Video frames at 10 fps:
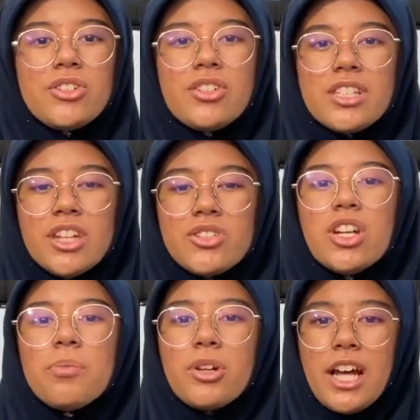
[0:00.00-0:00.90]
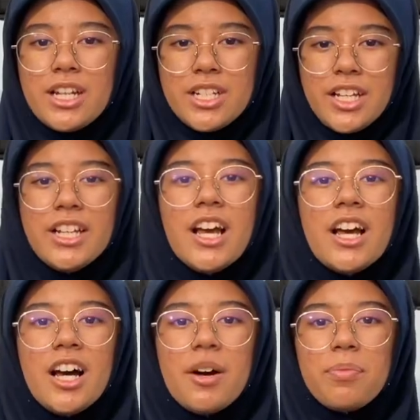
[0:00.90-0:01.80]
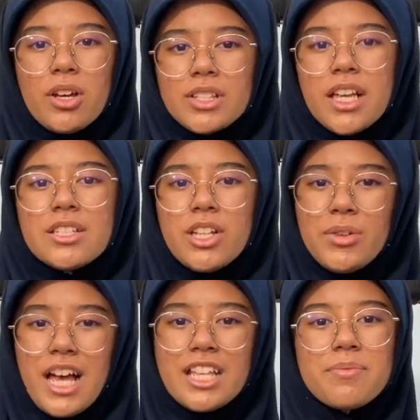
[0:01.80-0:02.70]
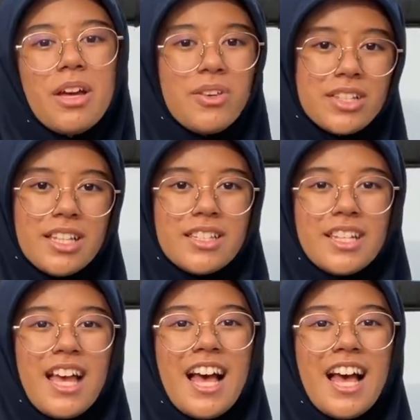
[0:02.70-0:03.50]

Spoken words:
through sexual reproduction, a process known as meiosis.